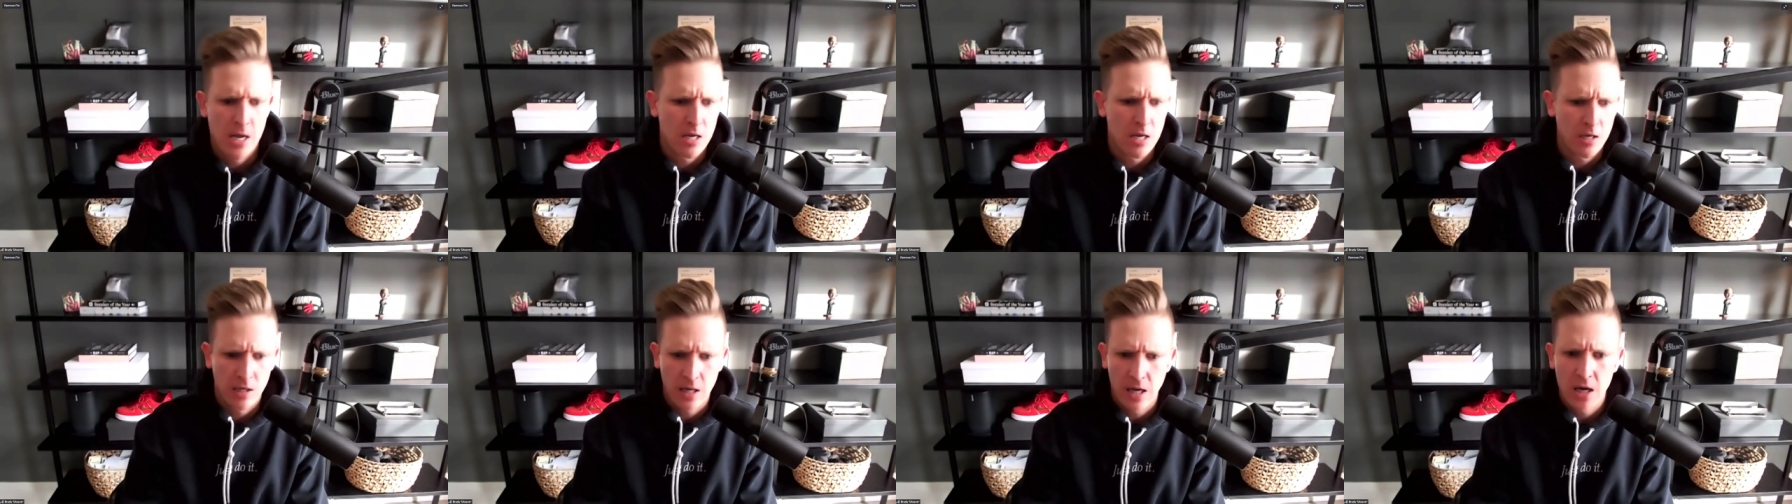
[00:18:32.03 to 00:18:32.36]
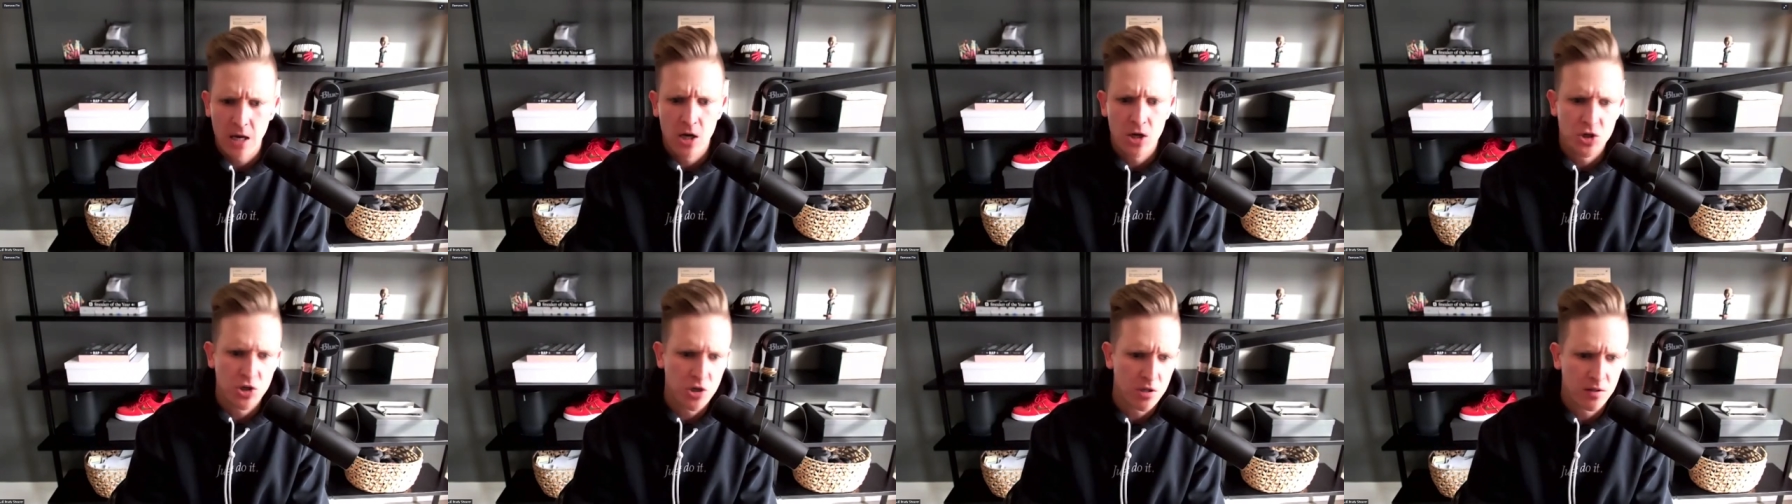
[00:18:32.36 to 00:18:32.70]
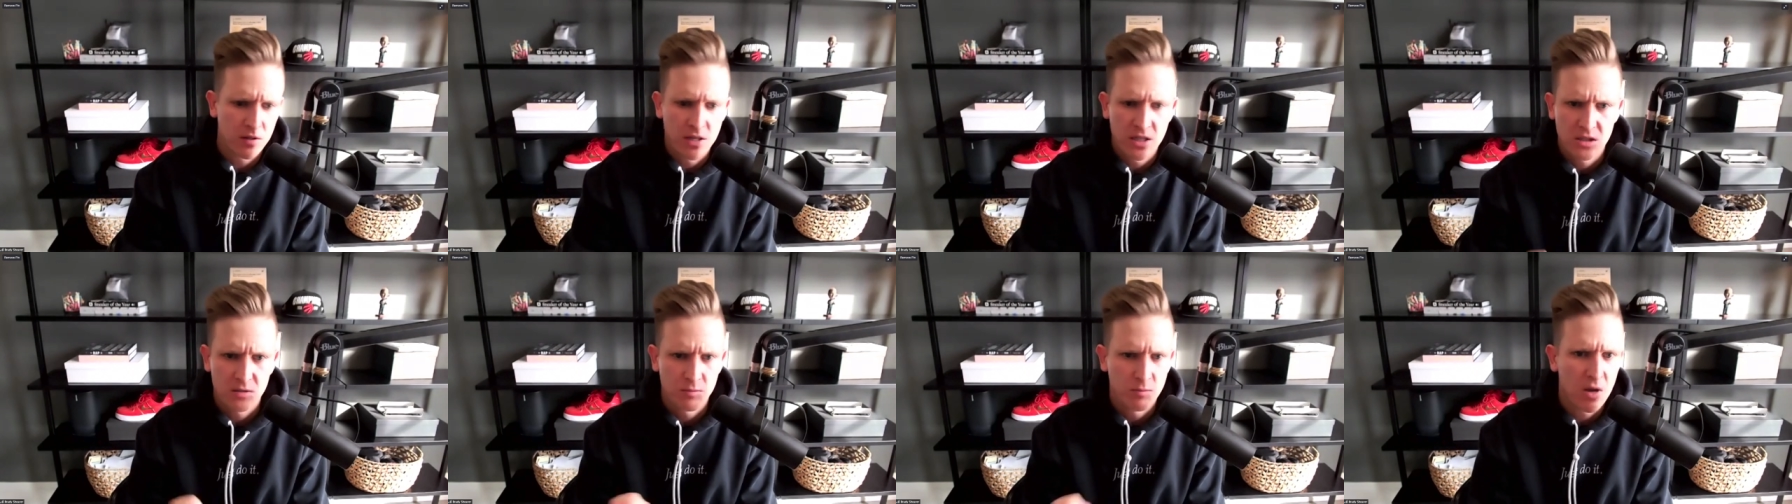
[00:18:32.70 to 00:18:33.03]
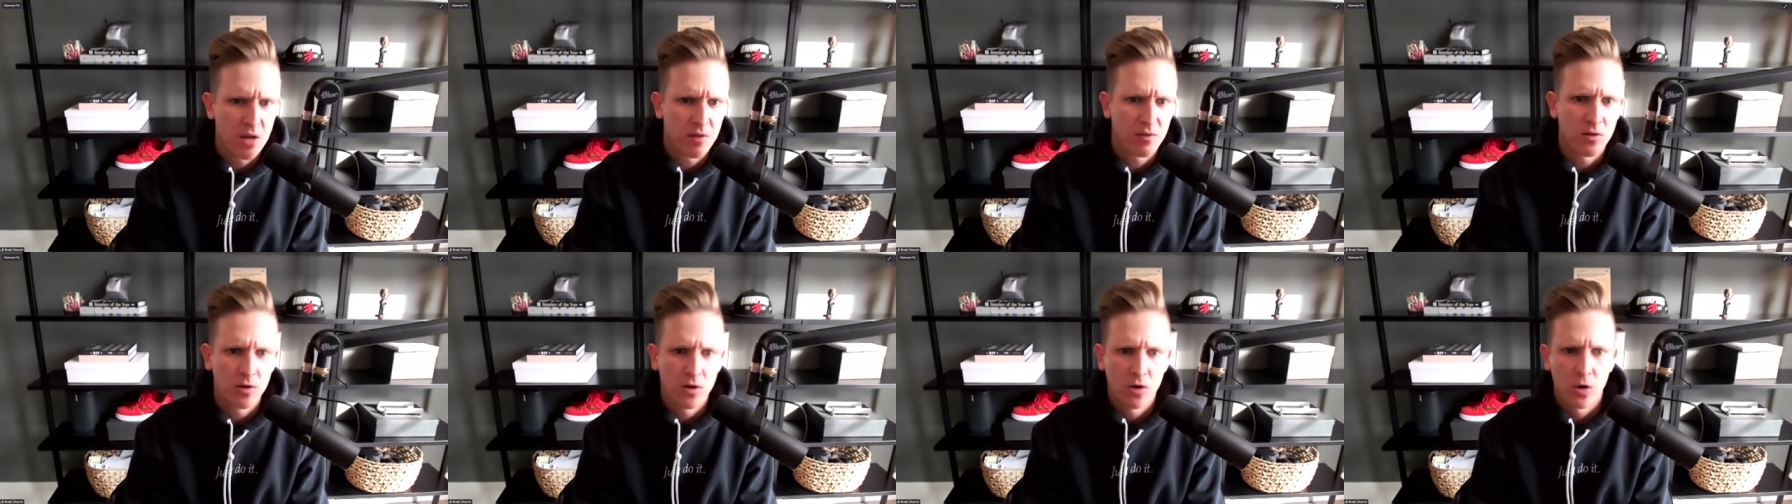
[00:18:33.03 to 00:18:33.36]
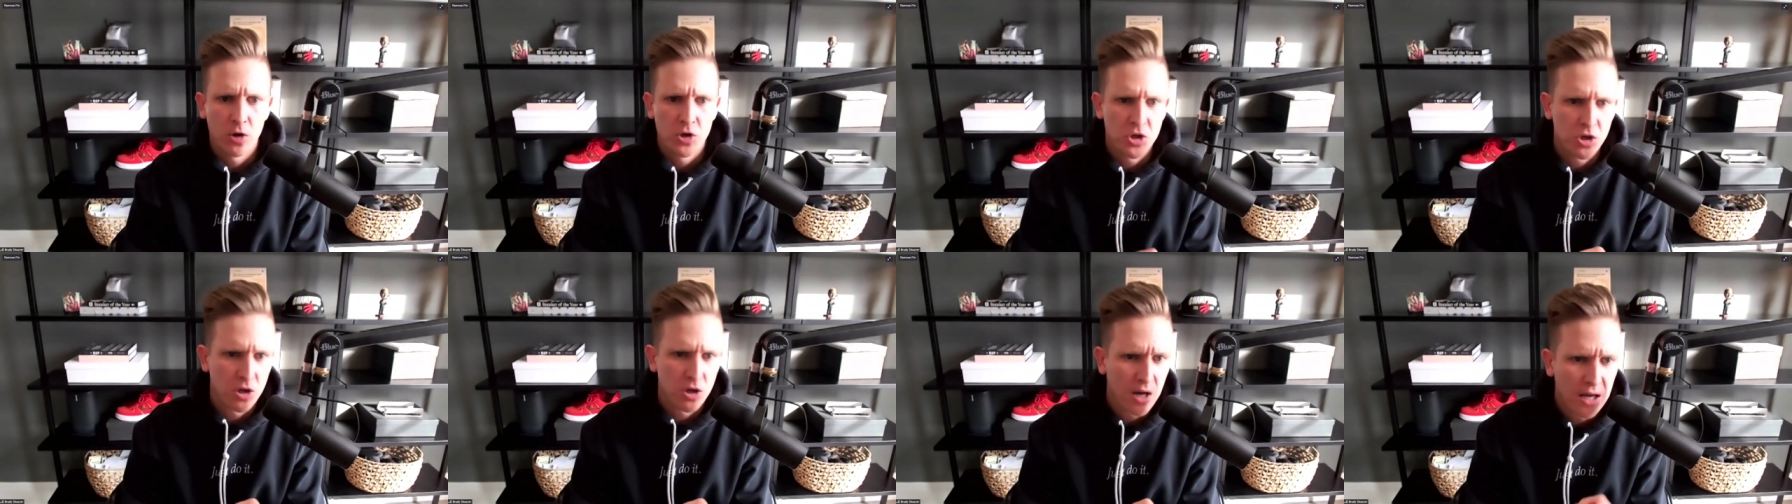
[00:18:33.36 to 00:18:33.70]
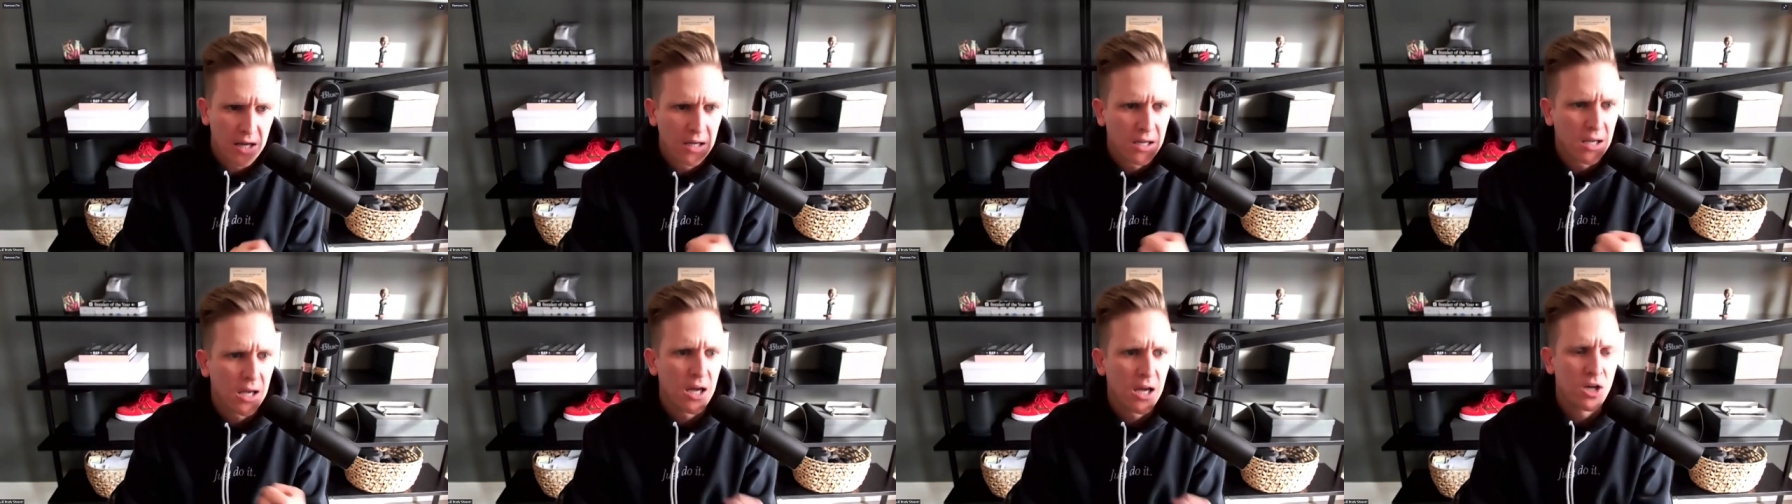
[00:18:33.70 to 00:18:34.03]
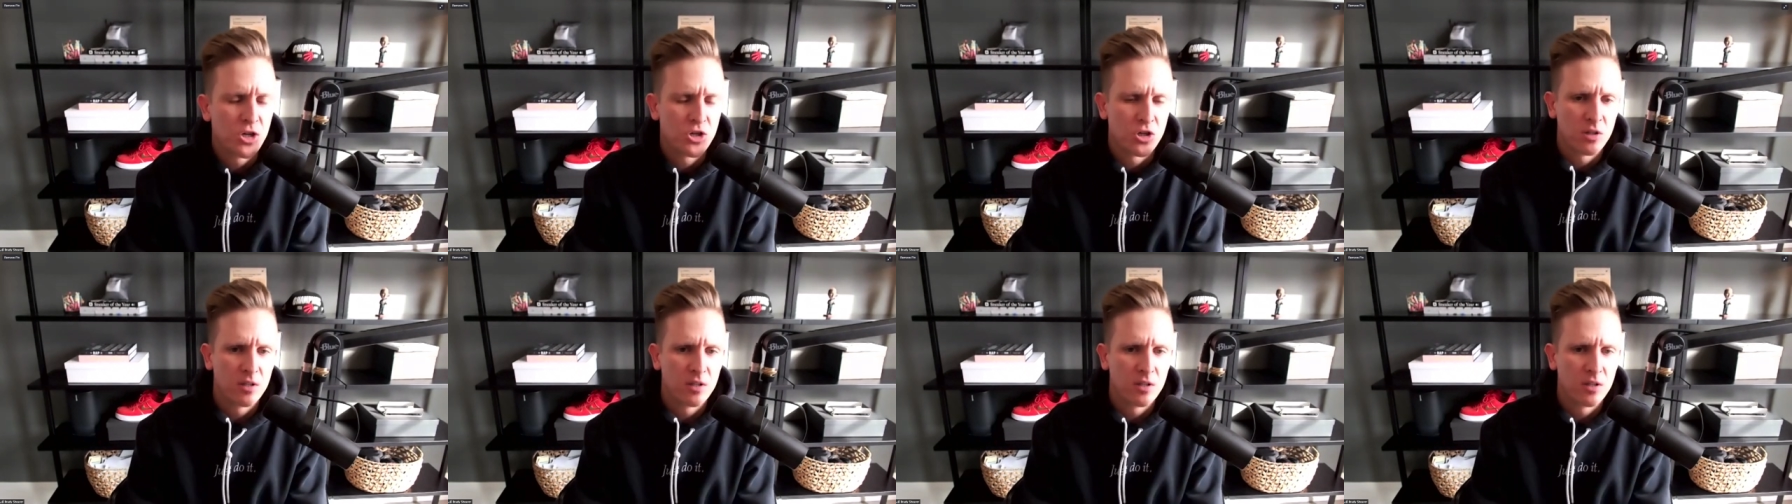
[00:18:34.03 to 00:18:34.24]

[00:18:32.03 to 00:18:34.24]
engage in this method or should I engage